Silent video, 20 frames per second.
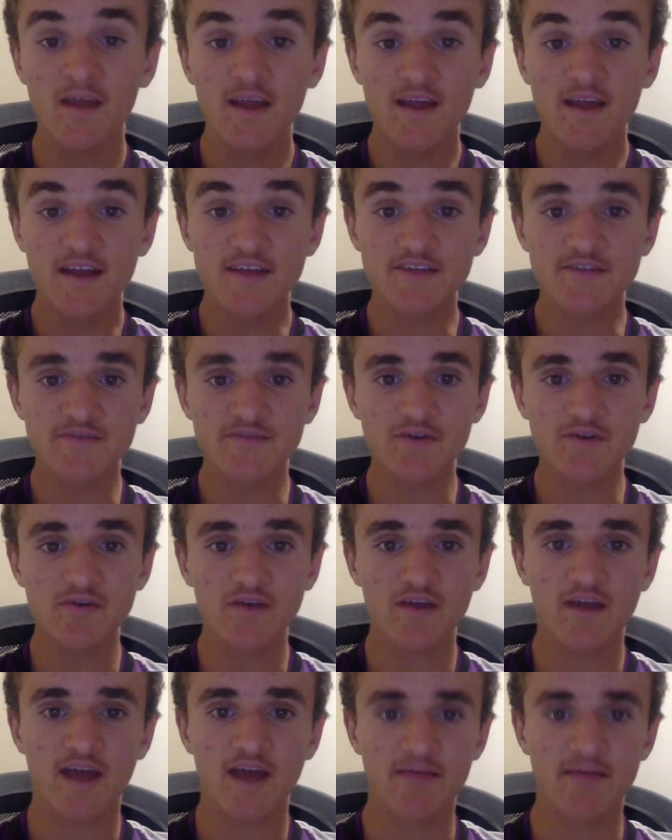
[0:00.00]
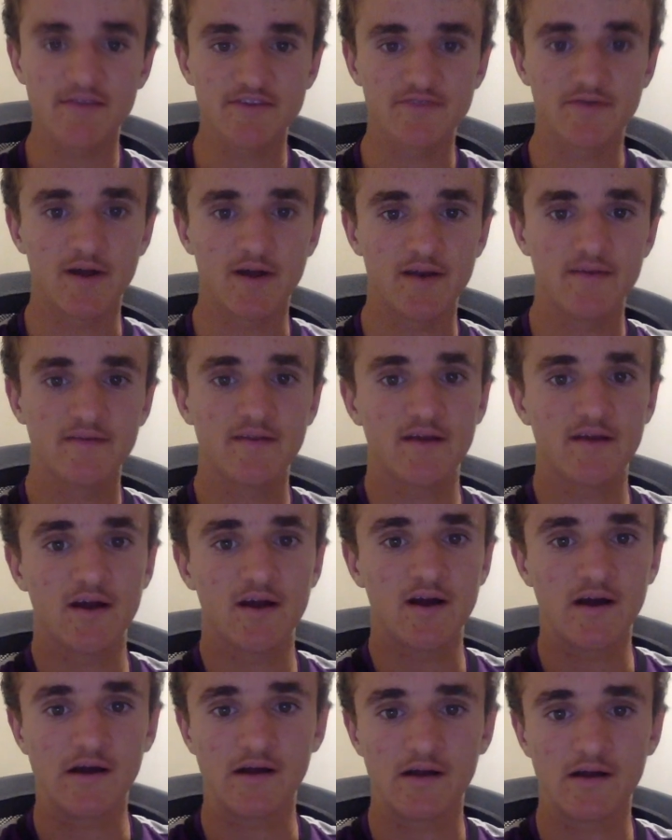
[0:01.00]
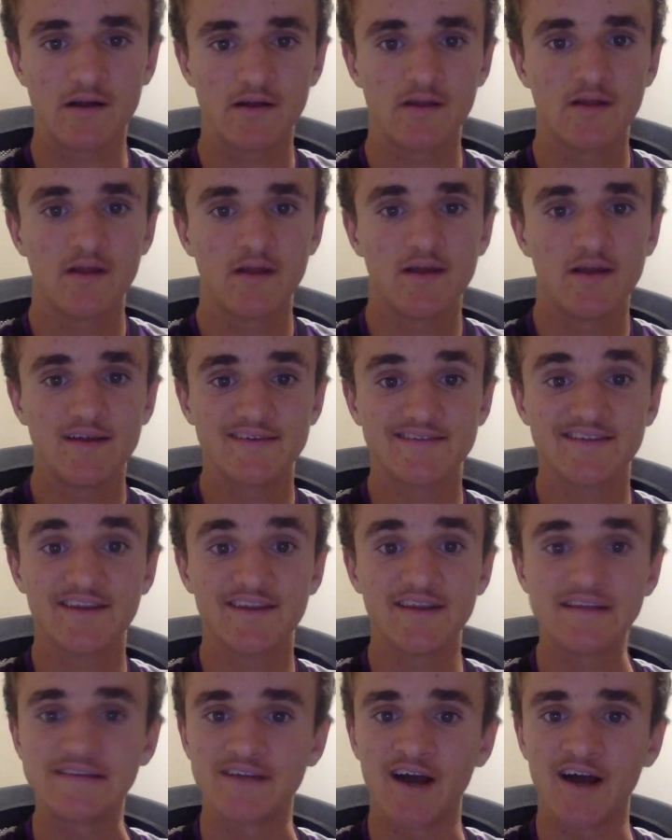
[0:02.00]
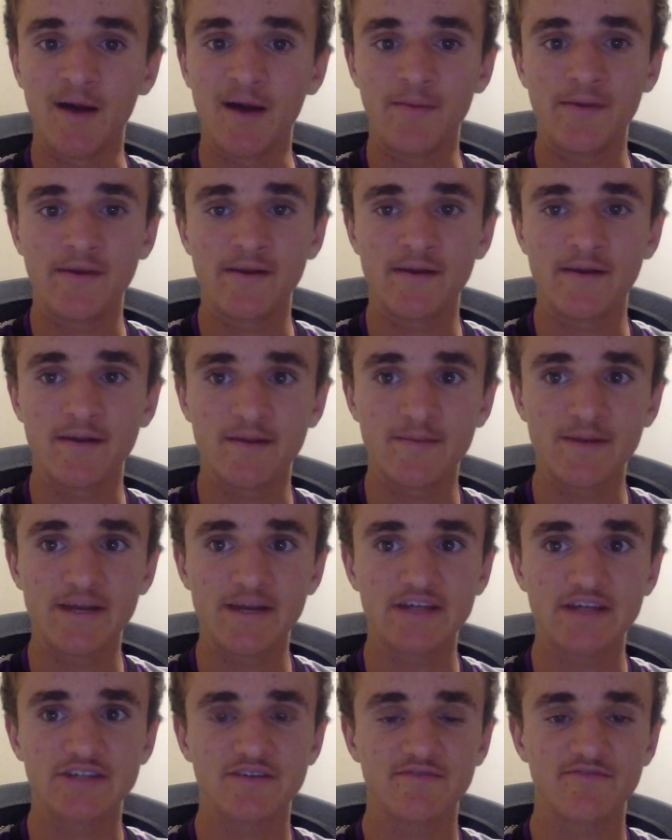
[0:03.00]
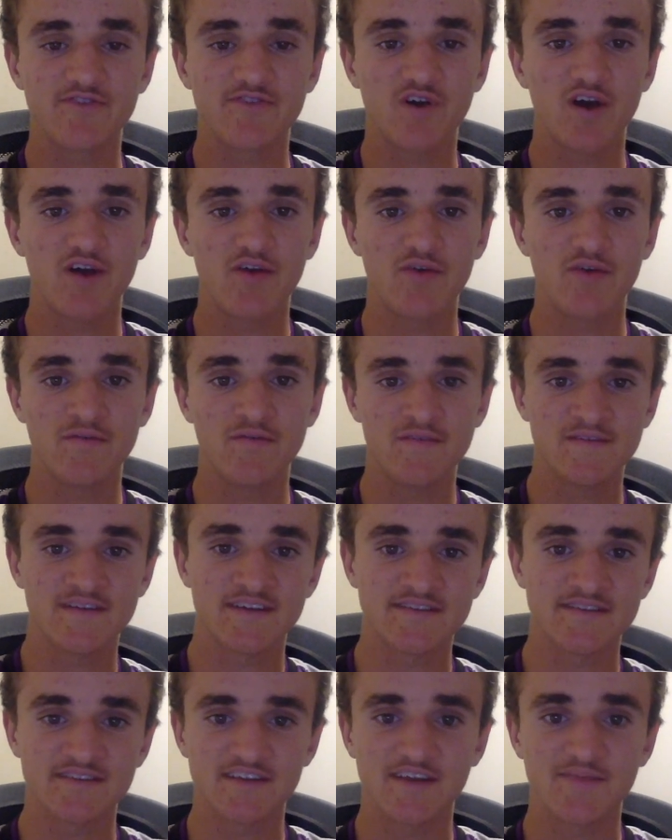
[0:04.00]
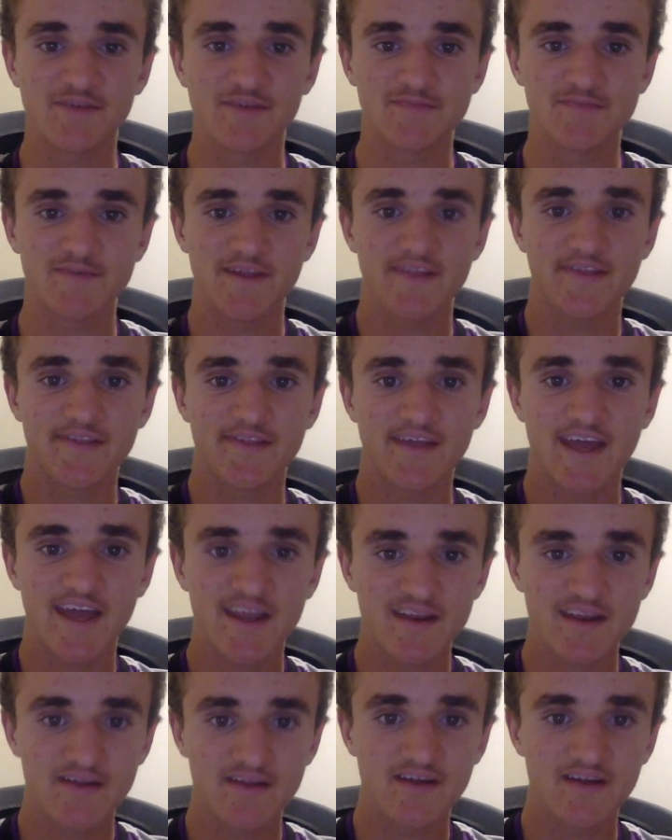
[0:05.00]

It's a real good game, this one. A Sydney derby in an elimination final. It doesn't get much better than that.